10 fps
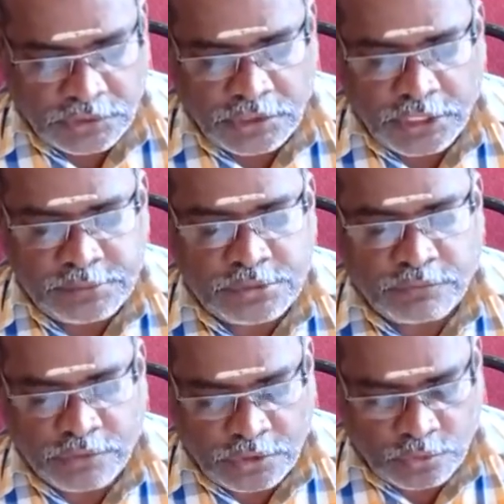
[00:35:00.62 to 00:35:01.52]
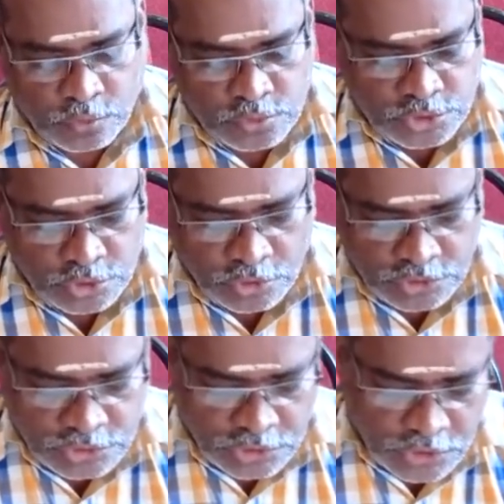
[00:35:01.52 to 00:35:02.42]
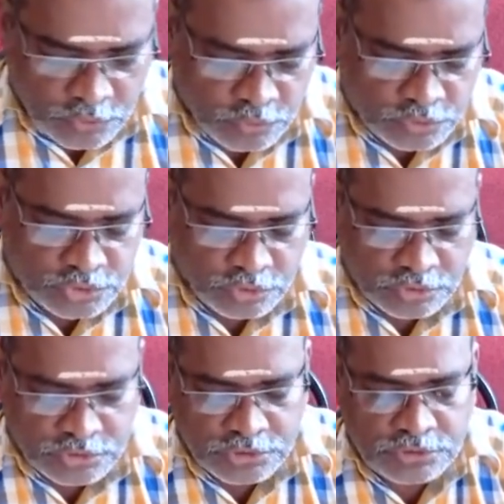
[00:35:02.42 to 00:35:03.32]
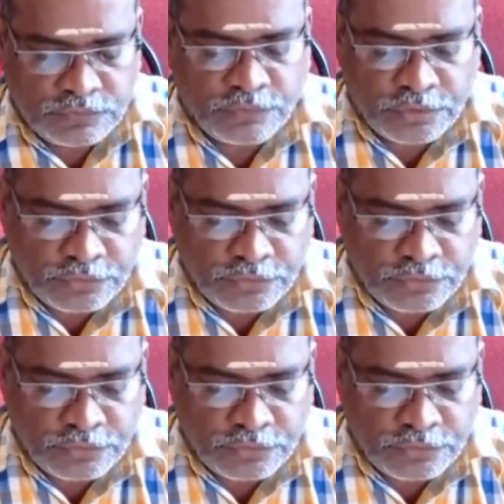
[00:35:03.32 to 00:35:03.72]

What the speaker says: Types of control charts. The control charts is for the